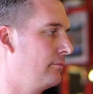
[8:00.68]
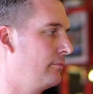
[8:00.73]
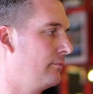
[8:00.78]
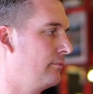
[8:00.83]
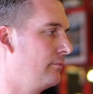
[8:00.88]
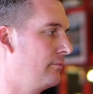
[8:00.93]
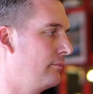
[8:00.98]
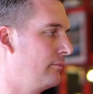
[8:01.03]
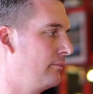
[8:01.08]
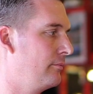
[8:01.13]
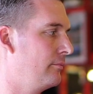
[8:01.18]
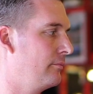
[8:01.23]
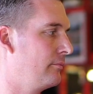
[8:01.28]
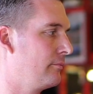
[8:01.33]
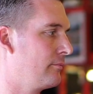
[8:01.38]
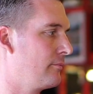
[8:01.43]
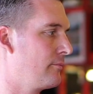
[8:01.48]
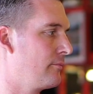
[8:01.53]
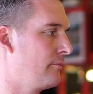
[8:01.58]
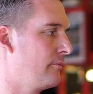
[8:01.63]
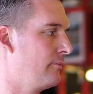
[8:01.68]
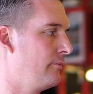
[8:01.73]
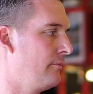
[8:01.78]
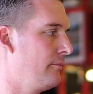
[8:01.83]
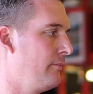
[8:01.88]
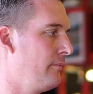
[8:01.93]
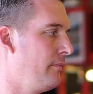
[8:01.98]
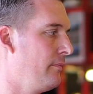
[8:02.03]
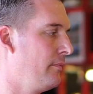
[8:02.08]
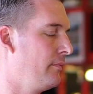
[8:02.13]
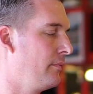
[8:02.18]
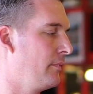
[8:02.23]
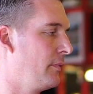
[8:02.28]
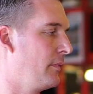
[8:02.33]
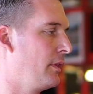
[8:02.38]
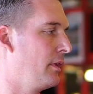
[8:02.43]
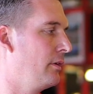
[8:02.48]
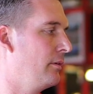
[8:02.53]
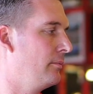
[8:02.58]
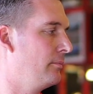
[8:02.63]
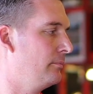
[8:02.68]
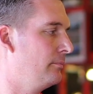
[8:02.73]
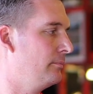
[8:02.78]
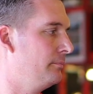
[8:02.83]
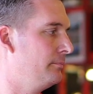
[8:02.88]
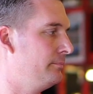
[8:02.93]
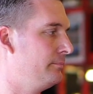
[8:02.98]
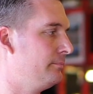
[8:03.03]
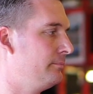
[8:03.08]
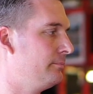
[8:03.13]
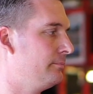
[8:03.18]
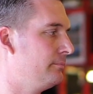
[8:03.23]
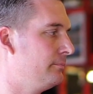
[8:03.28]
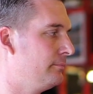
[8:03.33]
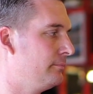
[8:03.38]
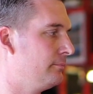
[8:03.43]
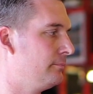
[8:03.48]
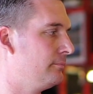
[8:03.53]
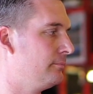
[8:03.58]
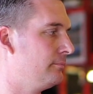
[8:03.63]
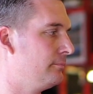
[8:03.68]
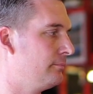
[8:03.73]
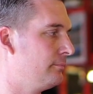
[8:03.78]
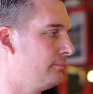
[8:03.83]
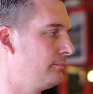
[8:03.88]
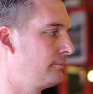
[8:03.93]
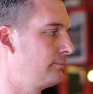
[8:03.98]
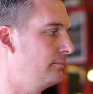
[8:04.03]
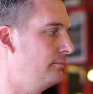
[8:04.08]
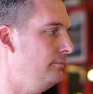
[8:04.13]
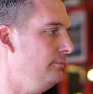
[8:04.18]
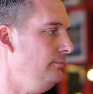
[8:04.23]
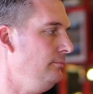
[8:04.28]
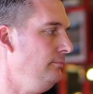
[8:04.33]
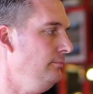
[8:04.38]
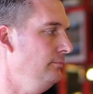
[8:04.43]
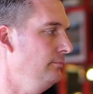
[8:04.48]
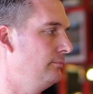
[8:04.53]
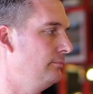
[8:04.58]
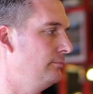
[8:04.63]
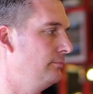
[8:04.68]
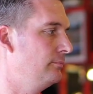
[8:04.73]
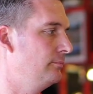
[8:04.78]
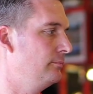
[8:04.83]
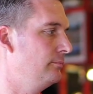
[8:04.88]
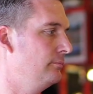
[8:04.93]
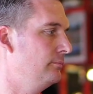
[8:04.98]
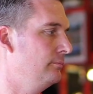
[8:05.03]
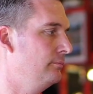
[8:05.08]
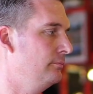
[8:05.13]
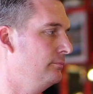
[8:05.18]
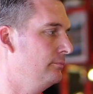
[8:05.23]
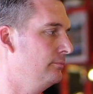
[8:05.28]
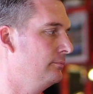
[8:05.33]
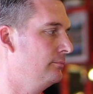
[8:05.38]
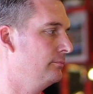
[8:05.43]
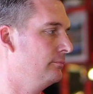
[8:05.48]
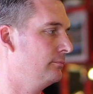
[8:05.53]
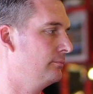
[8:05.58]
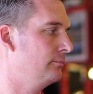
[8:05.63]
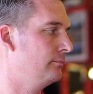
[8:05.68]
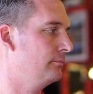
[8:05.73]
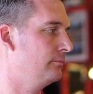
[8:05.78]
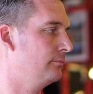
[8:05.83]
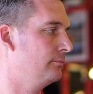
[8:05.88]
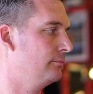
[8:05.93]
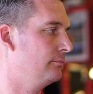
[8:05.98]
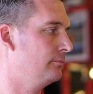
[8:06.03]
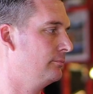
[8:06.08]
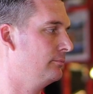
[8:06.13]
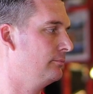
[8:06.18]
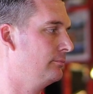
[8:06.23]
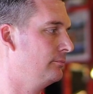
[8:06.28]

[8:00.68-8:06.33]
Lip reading: (not speaking)